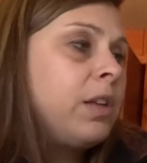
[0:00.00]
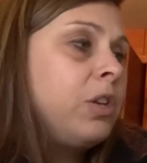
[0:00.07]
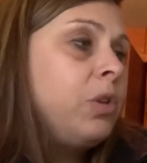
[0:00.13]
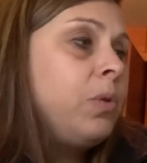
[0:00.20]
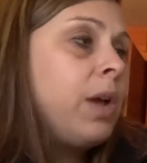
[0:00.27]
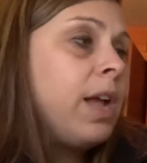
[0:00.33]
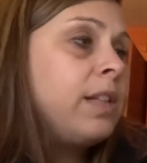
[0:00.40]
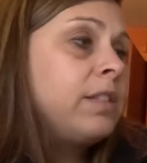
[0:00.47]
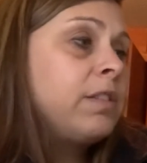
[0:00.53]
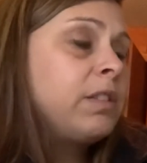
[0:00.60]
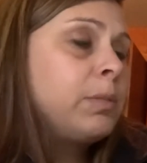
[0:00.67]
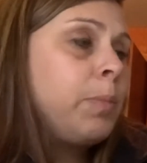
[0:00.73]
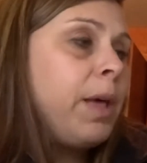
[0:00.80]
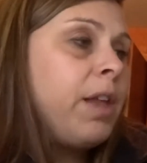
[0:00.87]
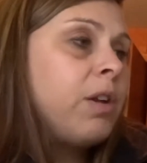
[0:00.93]
kinds of
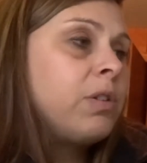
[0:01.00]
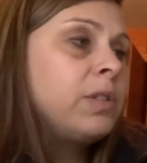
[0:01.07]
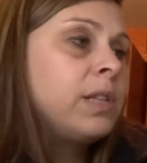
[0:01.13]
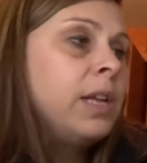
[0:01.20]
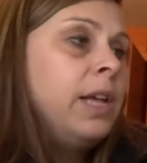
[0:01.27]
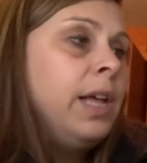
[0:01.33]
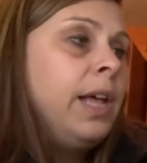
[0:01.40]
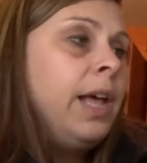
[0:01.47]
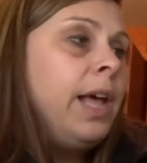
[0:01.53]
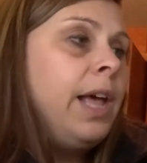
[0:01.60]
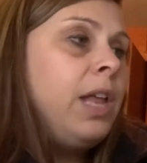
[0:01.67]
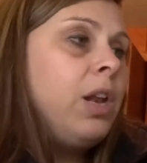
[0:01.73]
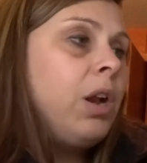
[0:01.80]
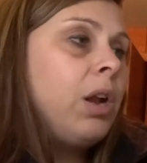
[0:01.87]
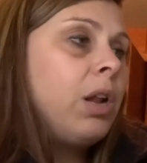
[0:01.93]
spiders
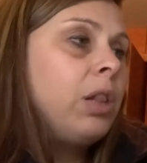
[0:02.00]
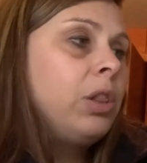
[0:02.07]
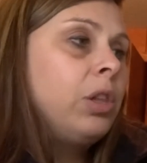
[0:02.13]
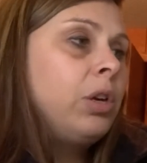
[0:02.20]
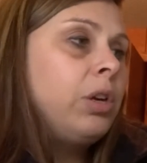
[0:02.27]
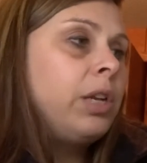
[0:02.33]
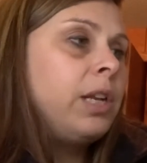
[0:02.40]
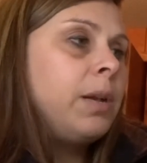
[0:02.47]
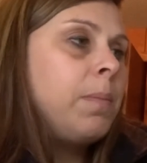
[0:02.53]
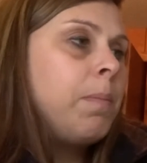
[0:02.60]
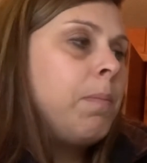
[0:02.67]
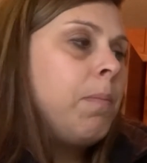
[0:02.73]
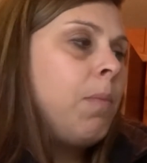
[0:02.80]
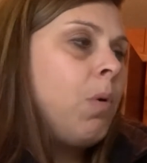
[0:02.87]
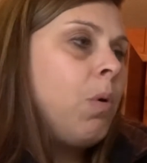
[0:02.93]
and learning
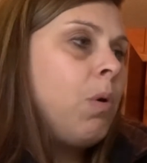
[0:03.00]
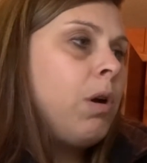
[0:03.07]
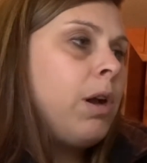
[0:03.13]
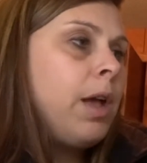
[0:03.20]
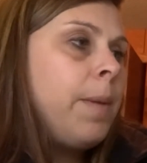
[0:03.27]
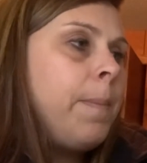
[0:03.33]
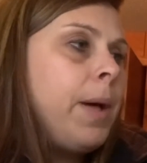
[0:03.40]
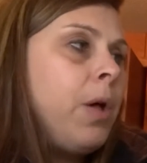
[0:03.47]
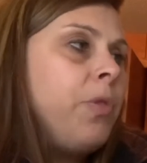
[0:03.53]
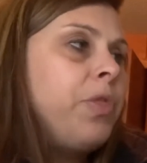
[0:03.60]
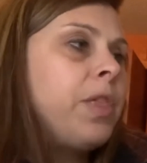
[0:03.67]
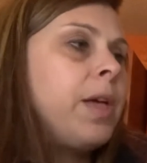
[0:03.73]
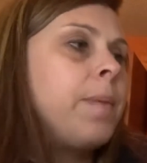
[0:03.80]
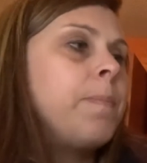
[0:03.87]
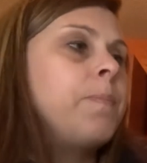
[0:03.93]
more about
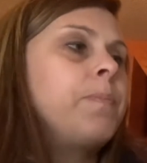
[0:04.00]
them.